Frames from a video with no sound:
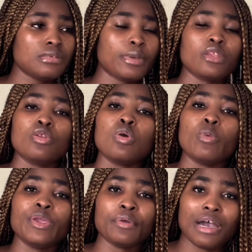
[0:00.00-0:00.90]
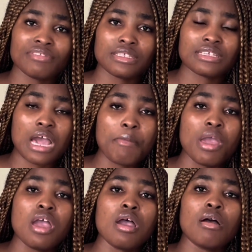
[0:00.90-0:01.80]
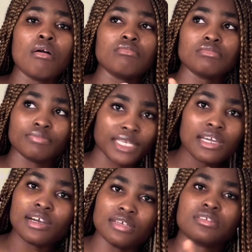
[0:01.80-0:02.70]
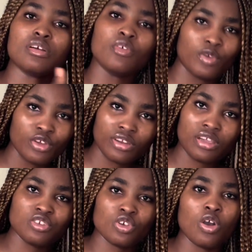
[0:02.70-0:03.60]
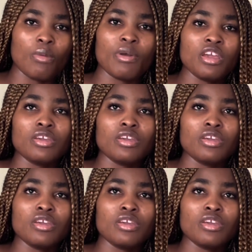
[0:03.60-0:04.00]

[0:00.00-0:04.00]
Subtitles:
depending on where you have the time because of your day job.